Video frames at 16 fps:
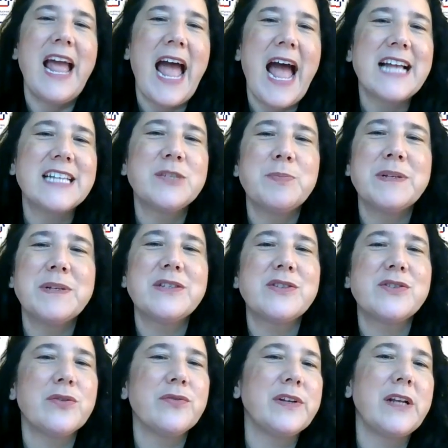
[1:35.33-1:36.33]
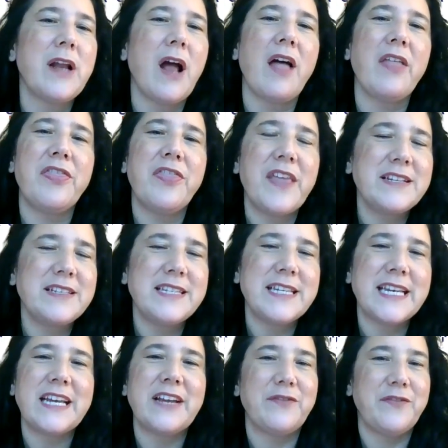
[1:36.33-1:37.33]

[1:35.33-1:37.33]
has been serving authentic